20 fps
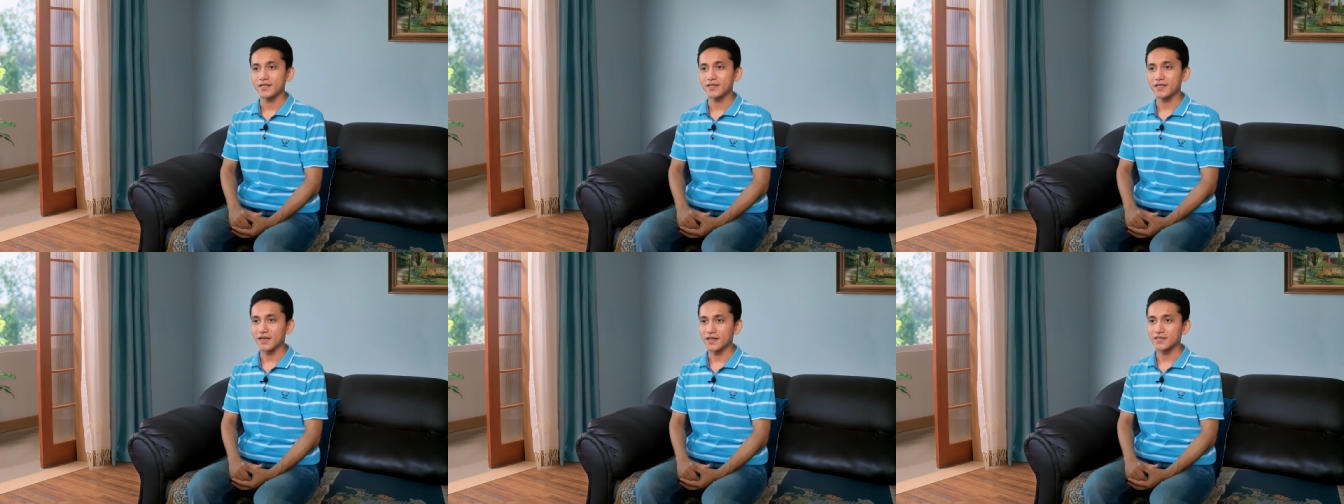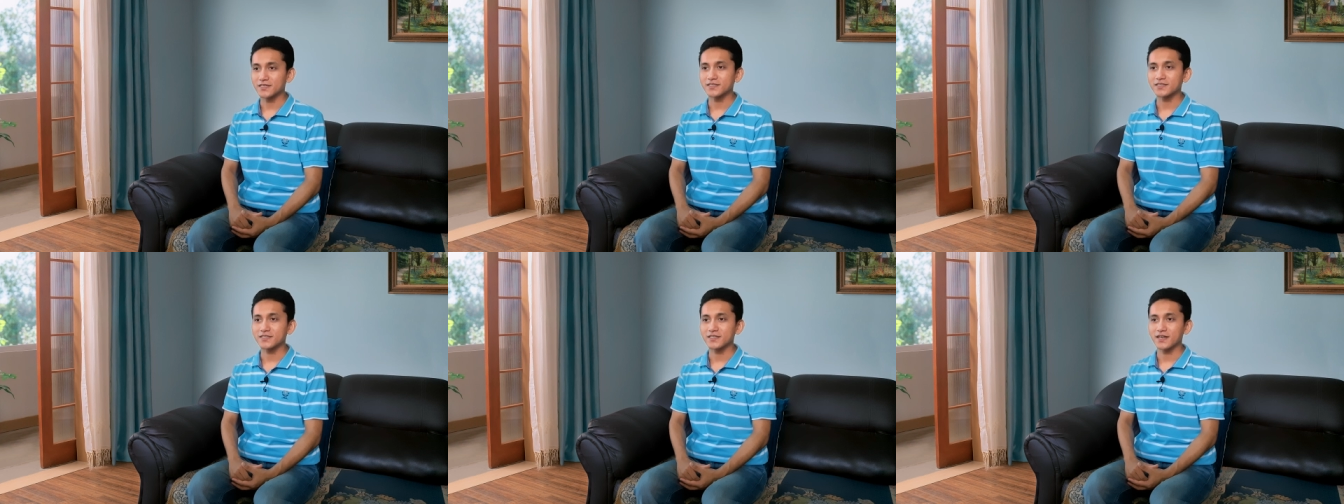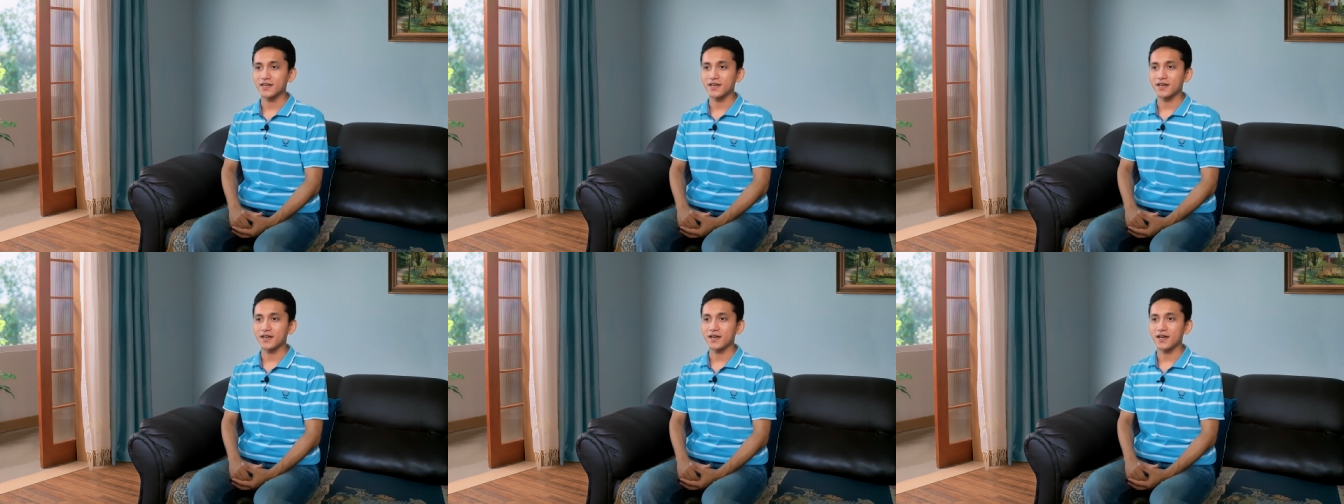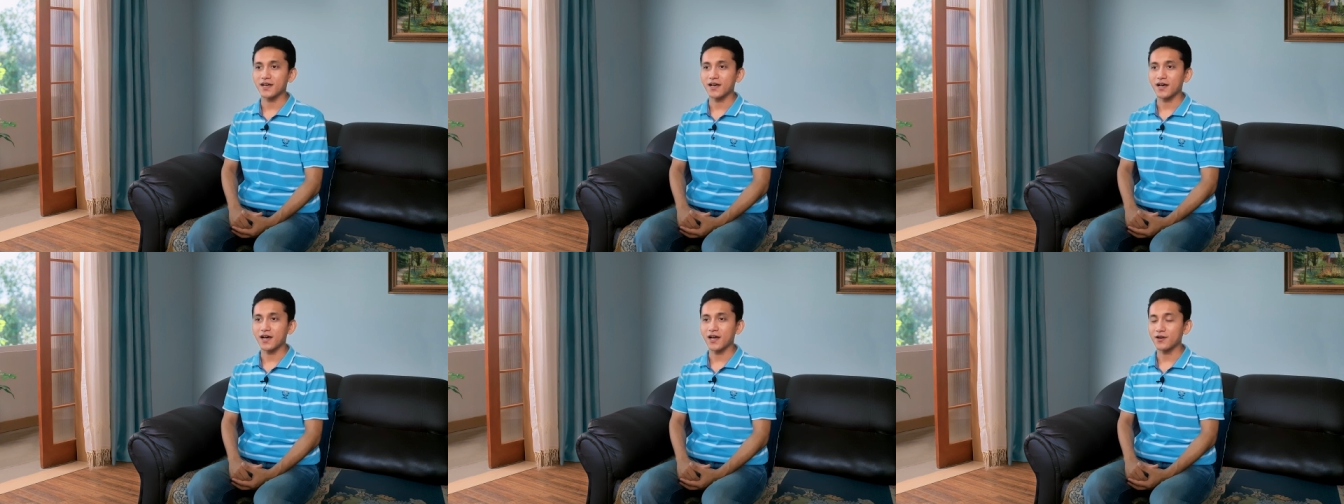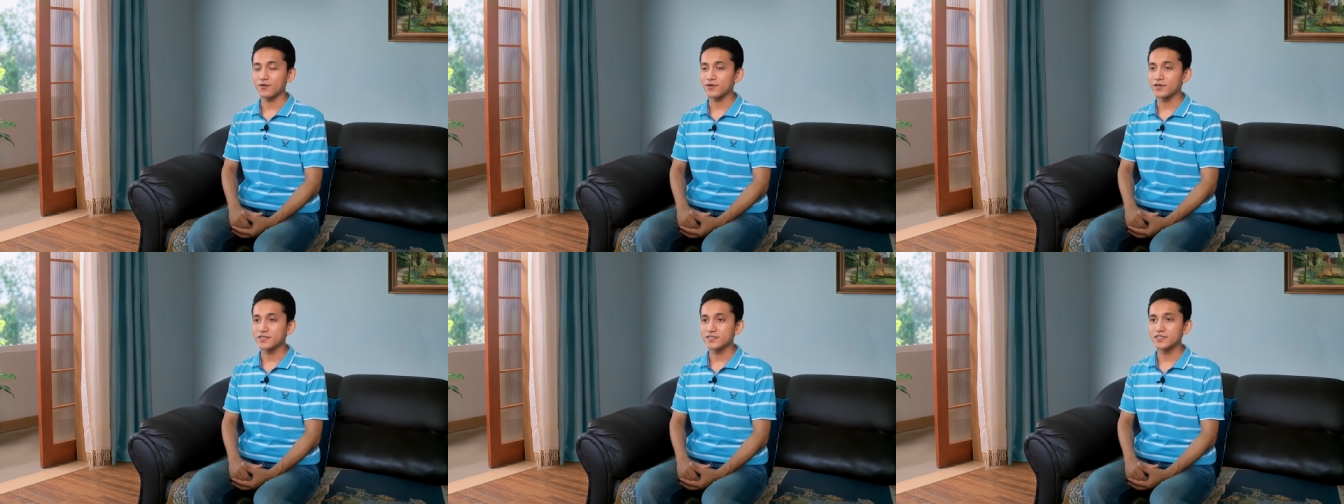Next,
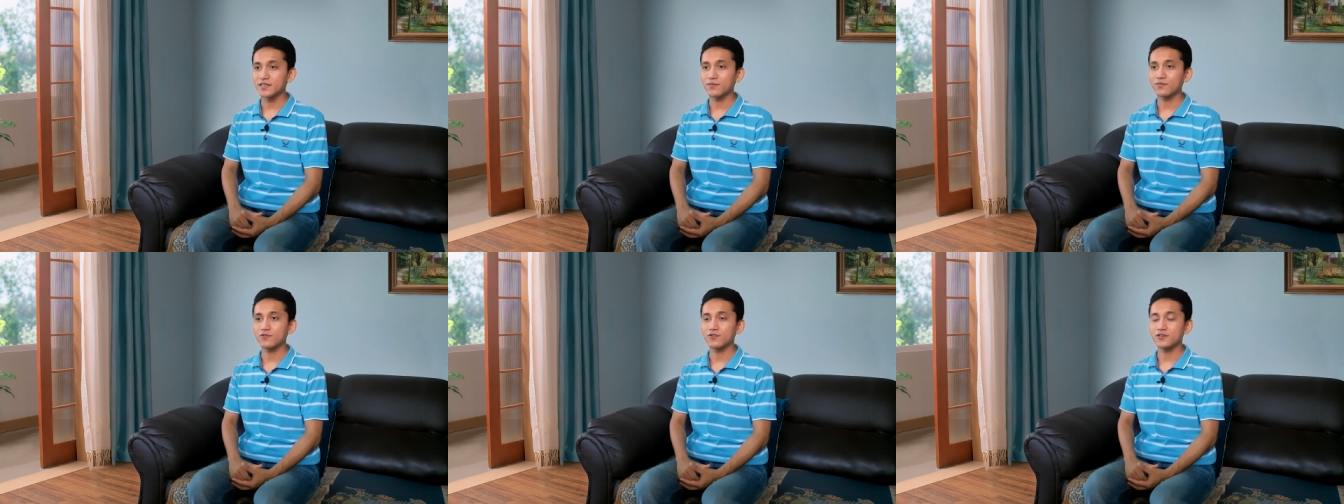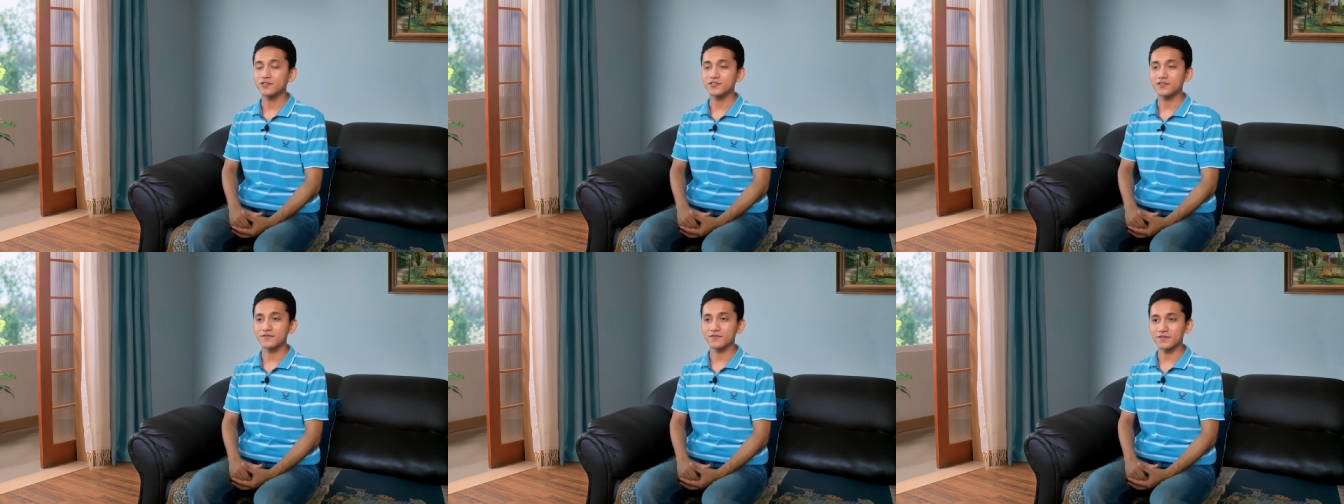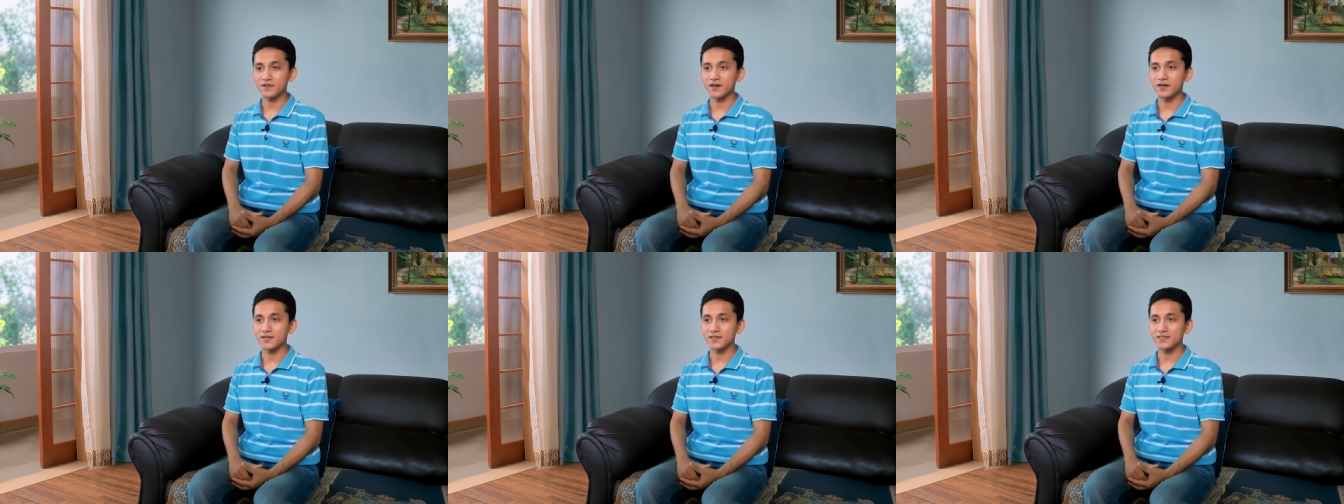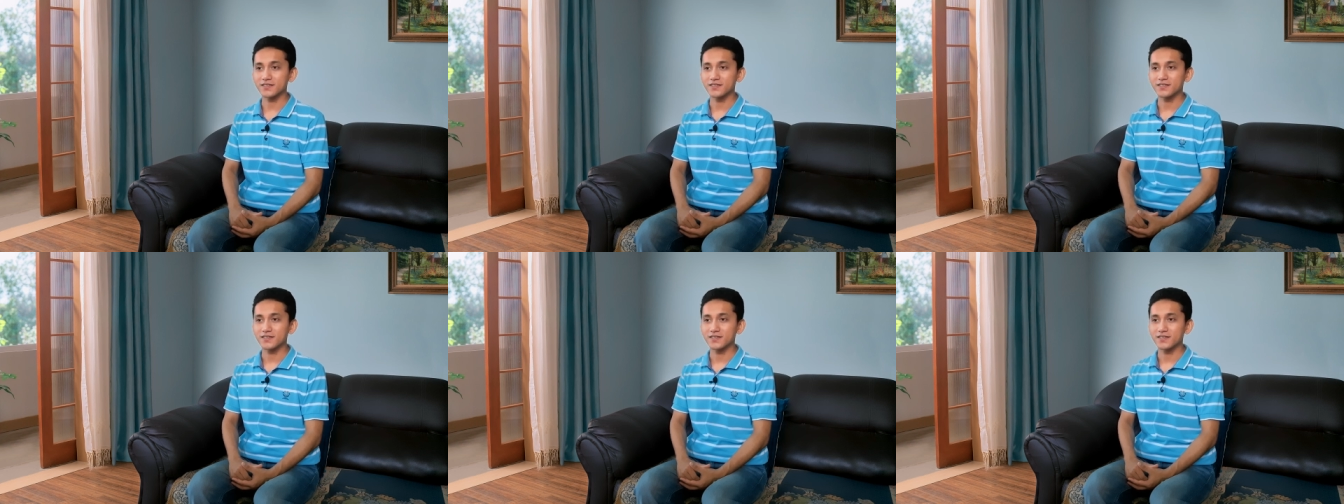I read some words of God,